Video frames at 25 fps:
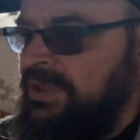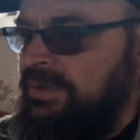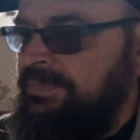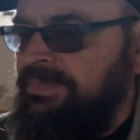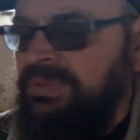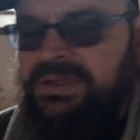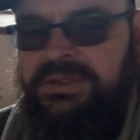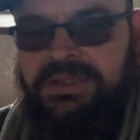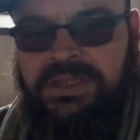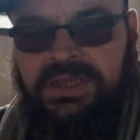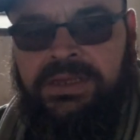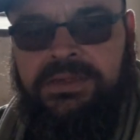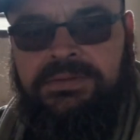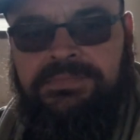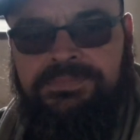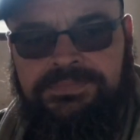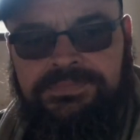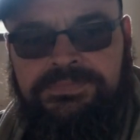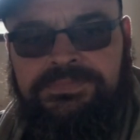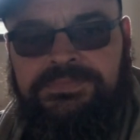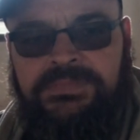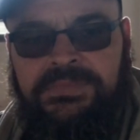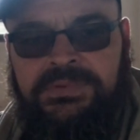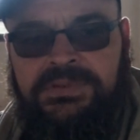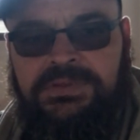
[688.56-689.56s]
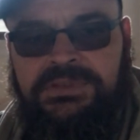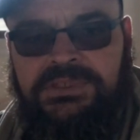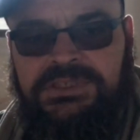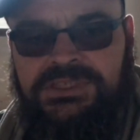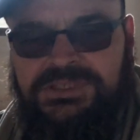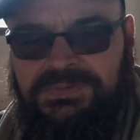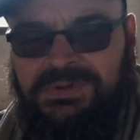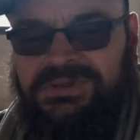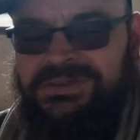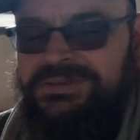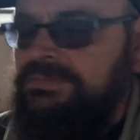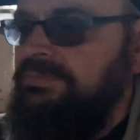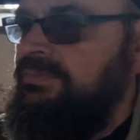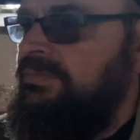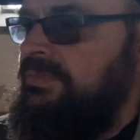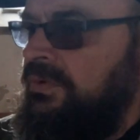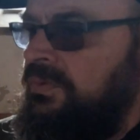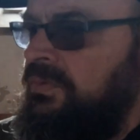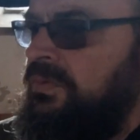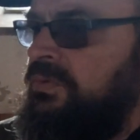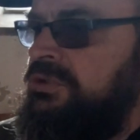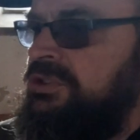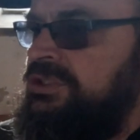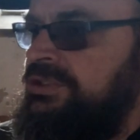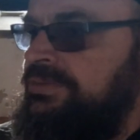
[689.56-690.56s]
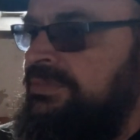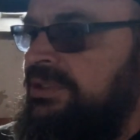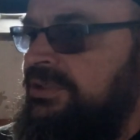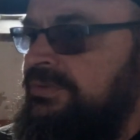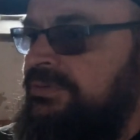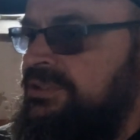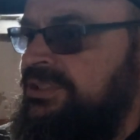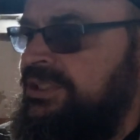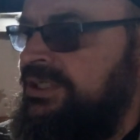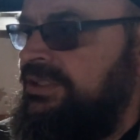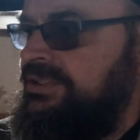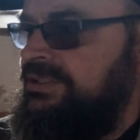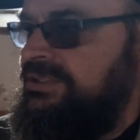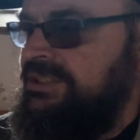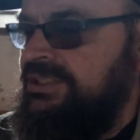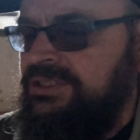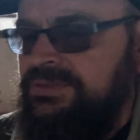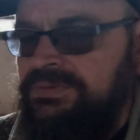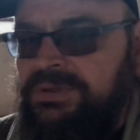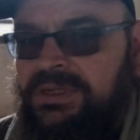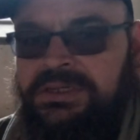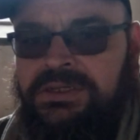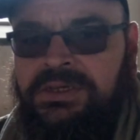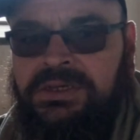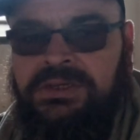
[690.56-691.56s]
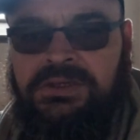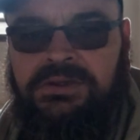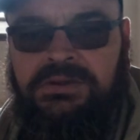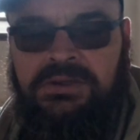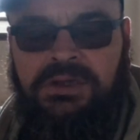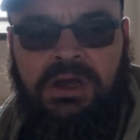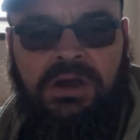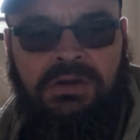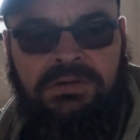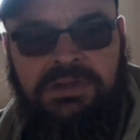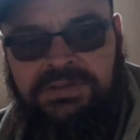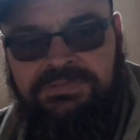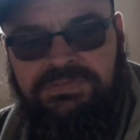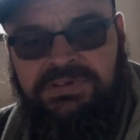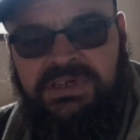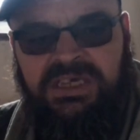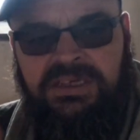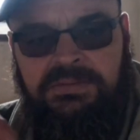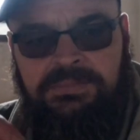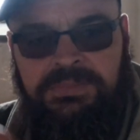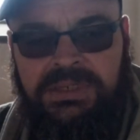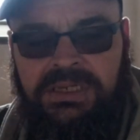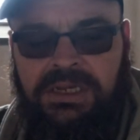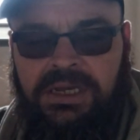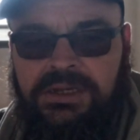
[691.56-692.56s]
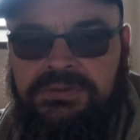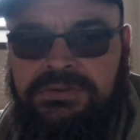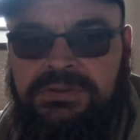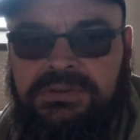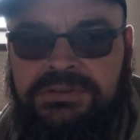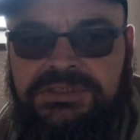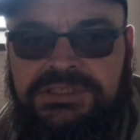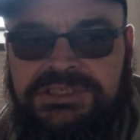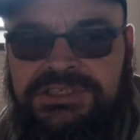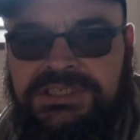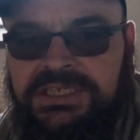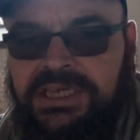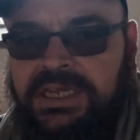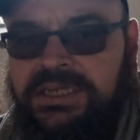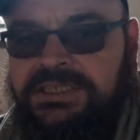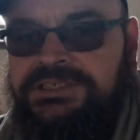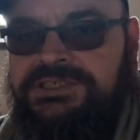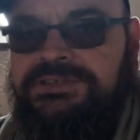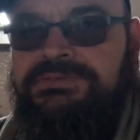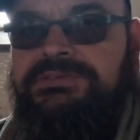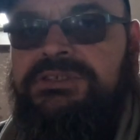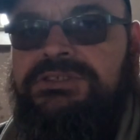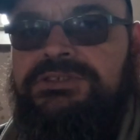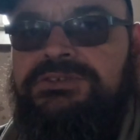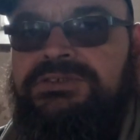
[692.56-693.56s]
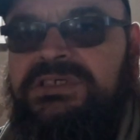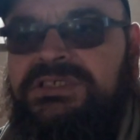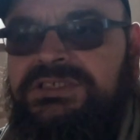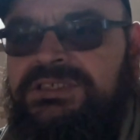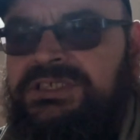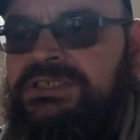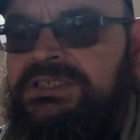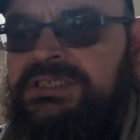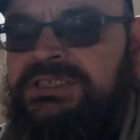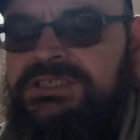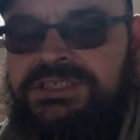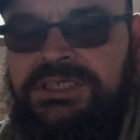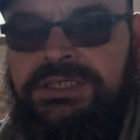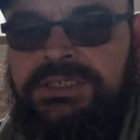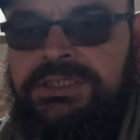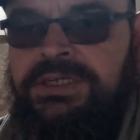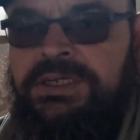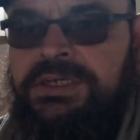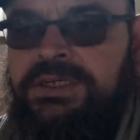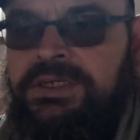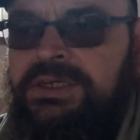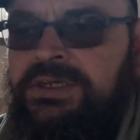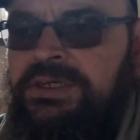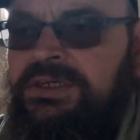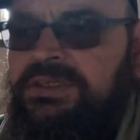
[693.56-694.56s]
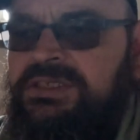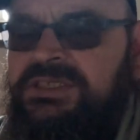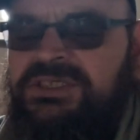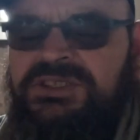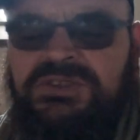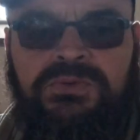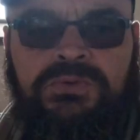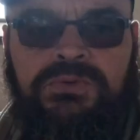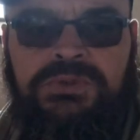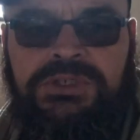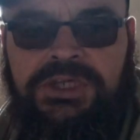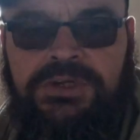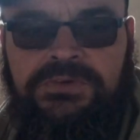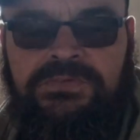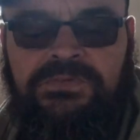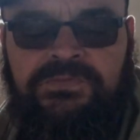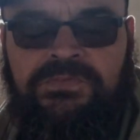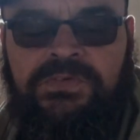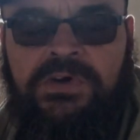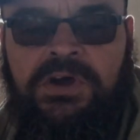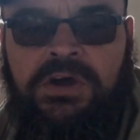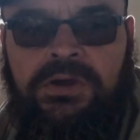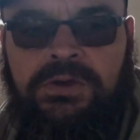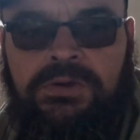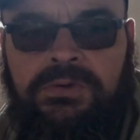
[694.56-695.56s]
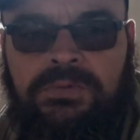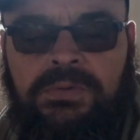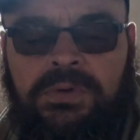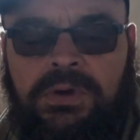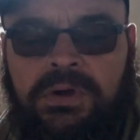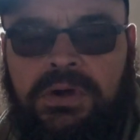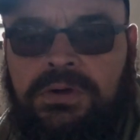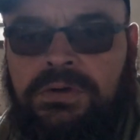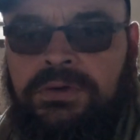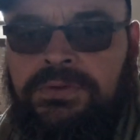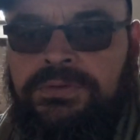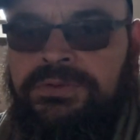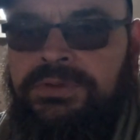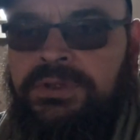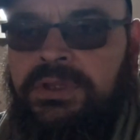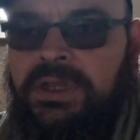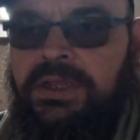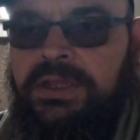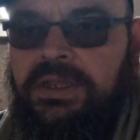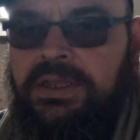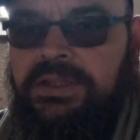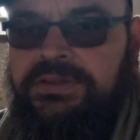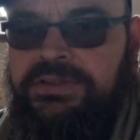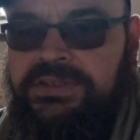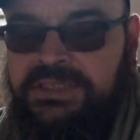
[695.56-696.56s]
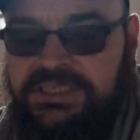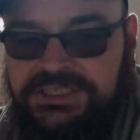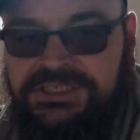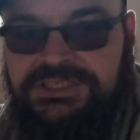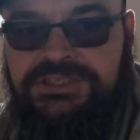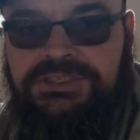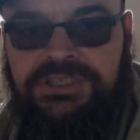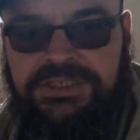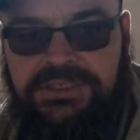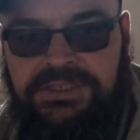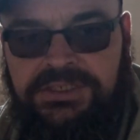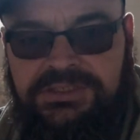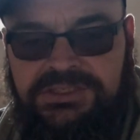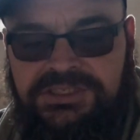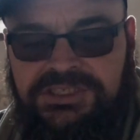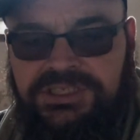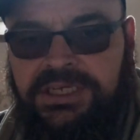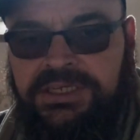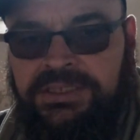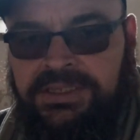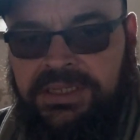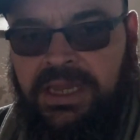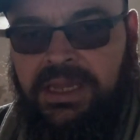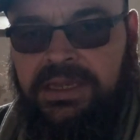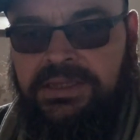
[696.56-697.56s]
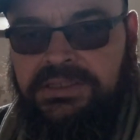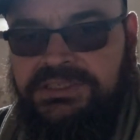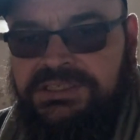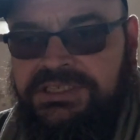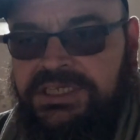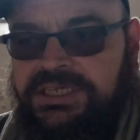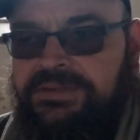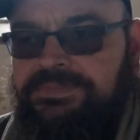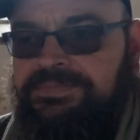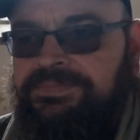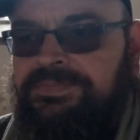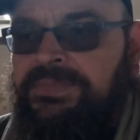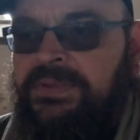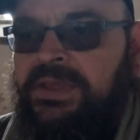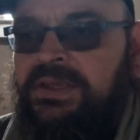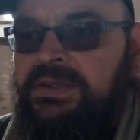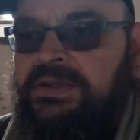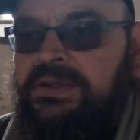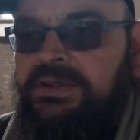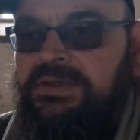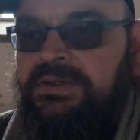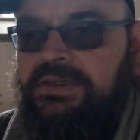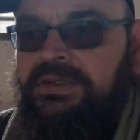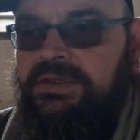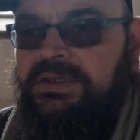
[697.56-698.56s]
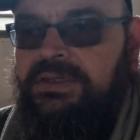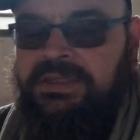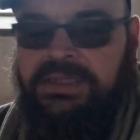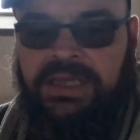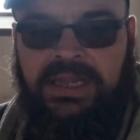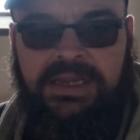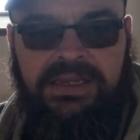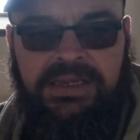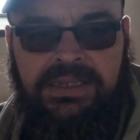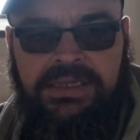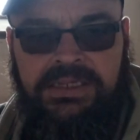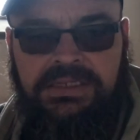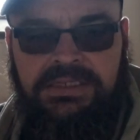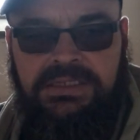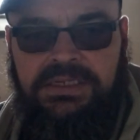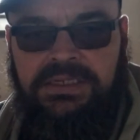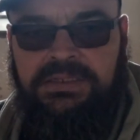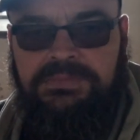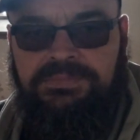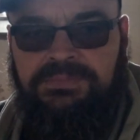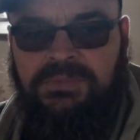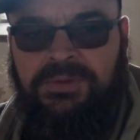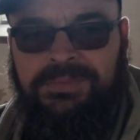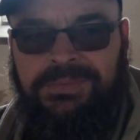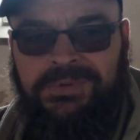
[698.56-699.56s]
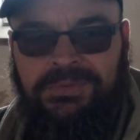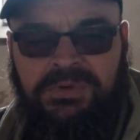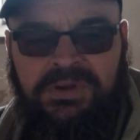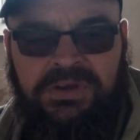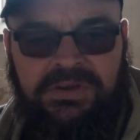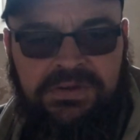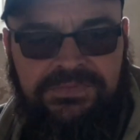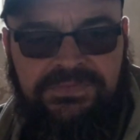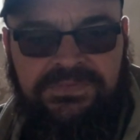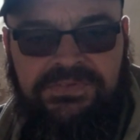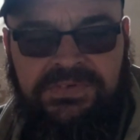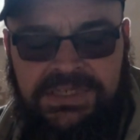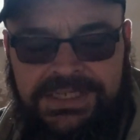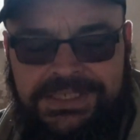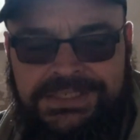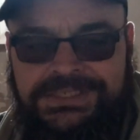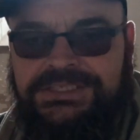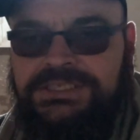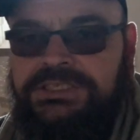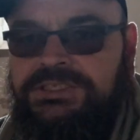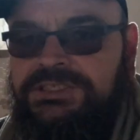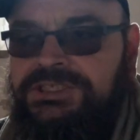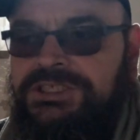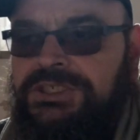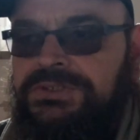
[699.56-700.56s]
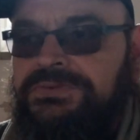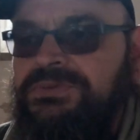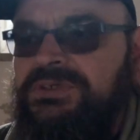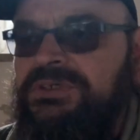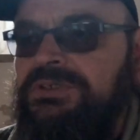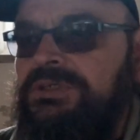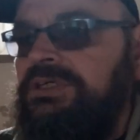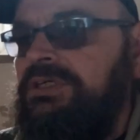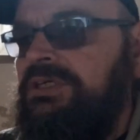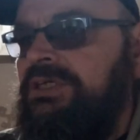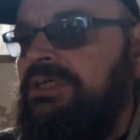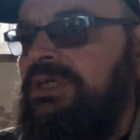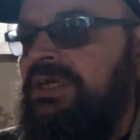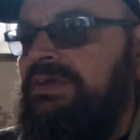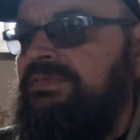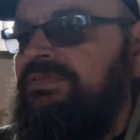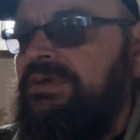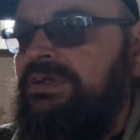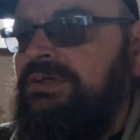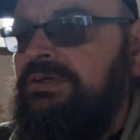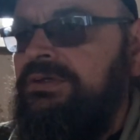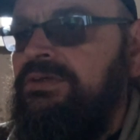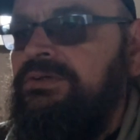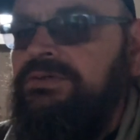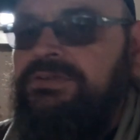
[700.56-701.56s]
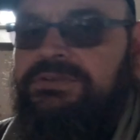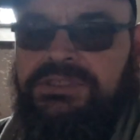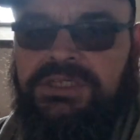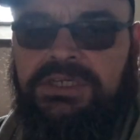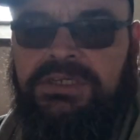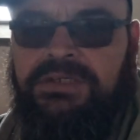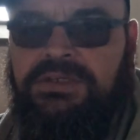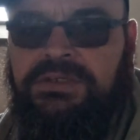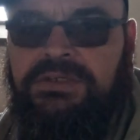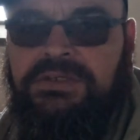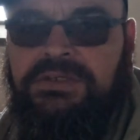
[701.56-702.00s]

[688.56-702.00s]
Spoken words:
But yeah, this one, awesome little church, this one. I'll leave a link below just in case you're interested. There's an audio file on this church in that link. It might be worth listening to, that could give it a good